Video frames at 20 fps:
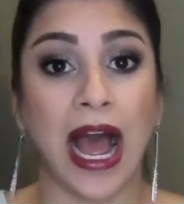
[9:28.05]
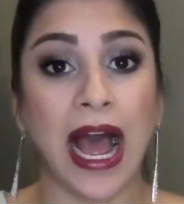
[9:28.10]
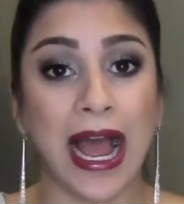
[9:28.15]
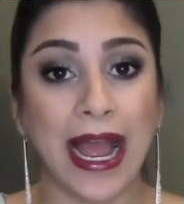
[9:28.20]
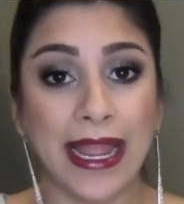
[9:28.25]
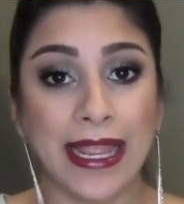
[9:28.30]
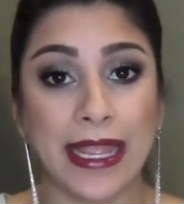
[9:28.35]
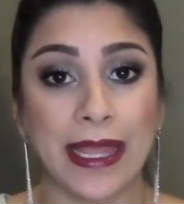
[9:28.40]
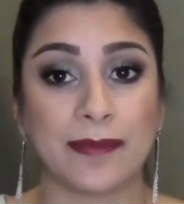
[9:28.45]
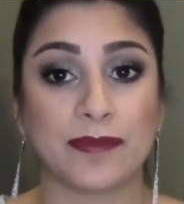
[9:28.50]

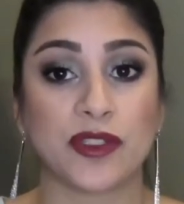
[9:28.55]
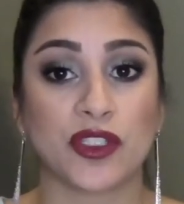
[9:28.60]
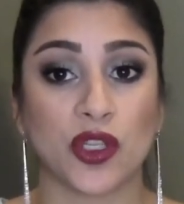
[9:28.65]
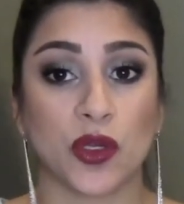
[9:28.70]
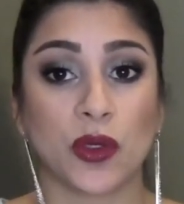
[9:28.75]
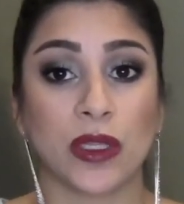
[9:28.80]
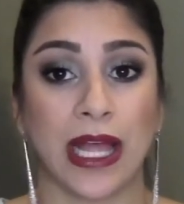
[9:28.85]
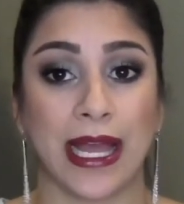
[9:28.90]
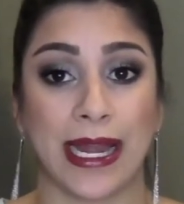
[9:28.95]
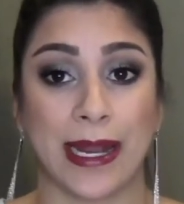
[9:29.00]
I am
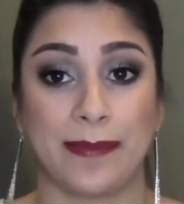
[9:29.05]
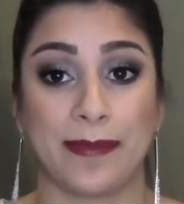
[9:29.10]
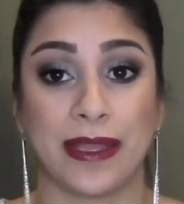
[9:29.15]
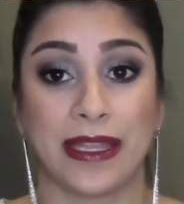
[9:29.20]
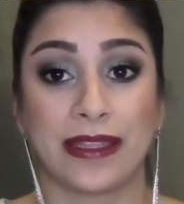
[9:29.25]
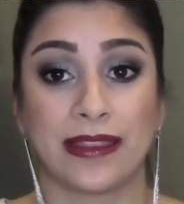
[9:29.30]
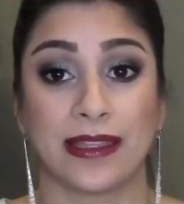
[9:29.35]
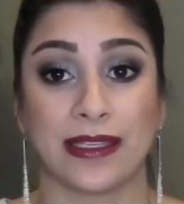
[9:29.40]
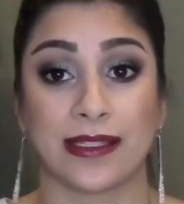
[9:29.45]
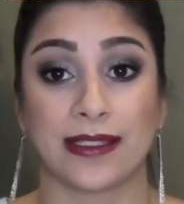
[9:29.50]
so glad I
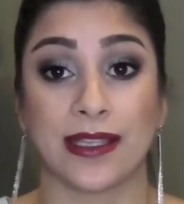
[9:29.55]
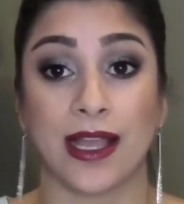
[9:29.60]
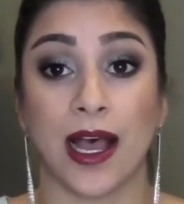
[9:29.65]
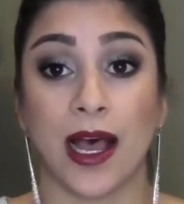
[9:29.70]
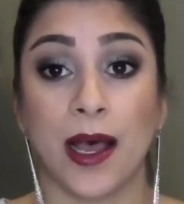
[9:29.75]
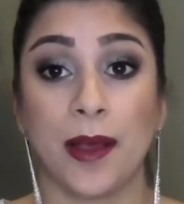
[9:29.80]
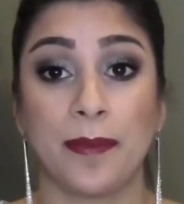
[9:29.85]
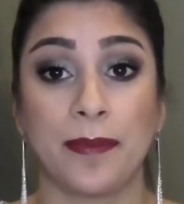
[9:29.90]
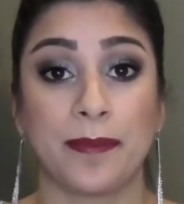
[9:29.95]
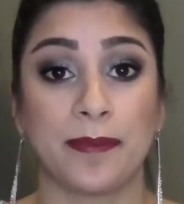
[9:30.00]
picked this
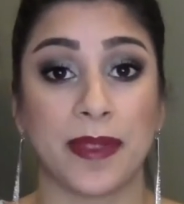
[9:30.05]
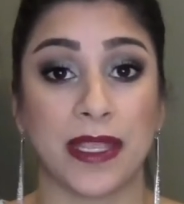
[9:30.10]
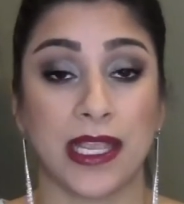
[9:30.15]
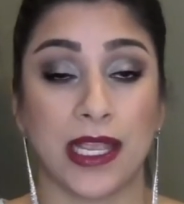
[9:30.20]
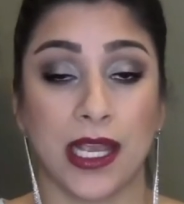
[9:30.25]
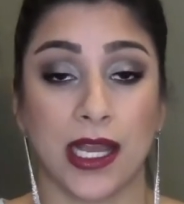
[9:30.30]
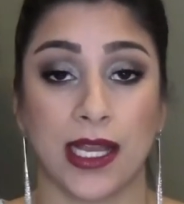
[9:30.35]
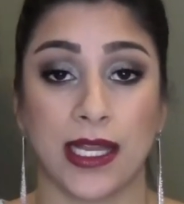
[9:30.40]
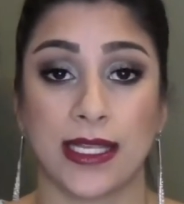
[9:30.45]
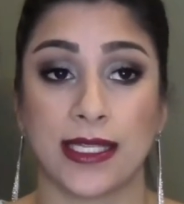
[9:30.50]
up
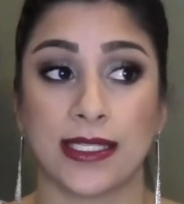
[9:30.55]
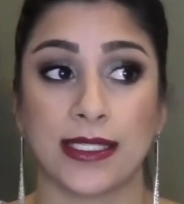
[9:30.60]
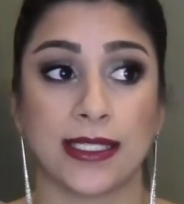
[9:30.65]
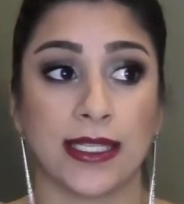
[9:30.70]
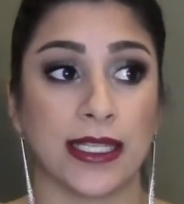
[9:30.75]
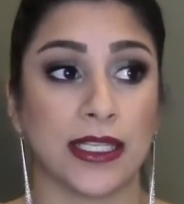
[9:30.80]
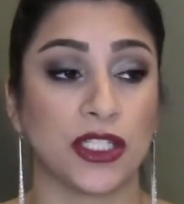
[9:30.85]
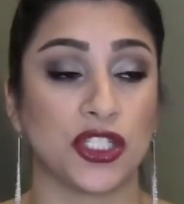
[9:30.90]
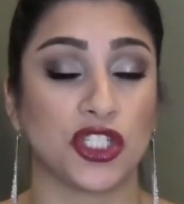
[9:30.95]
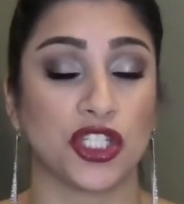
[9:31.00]
because
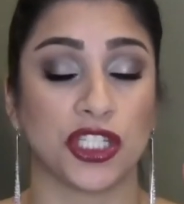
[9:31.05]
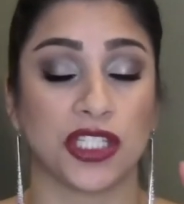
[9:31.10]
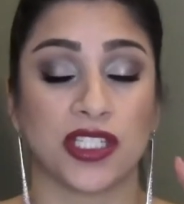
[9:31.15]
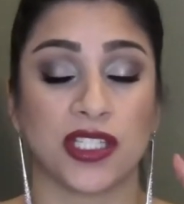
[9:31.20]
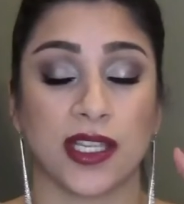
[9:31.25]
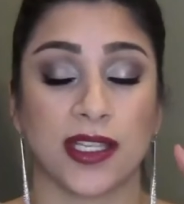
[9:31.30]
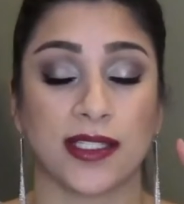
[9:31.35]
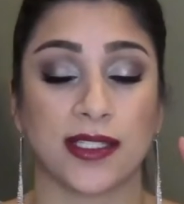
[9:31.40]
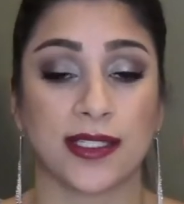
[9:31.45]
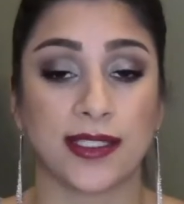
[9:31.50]
it's
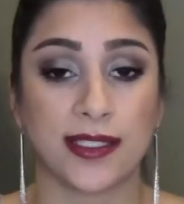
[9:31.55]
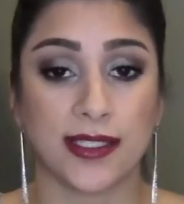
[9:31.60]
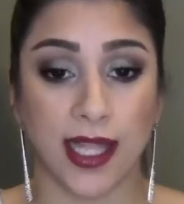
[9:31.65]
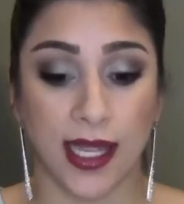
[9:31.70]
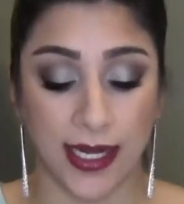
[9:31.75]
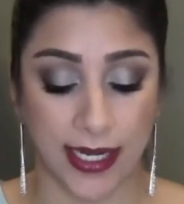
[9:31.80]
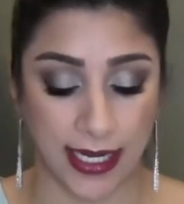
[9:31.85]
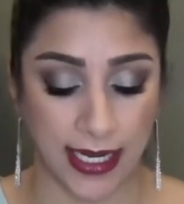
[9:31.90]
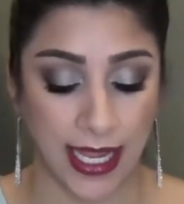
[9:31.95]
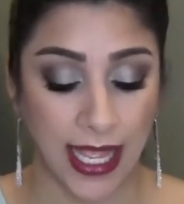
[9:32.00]
just
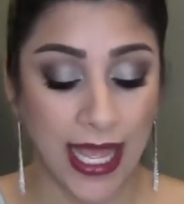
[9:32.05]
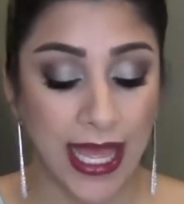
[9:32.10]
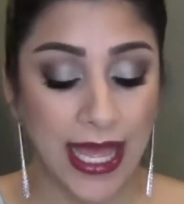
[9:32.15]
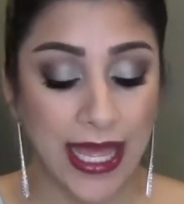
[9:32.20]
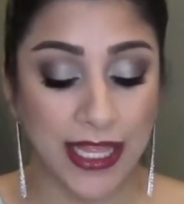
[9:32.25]
stunning.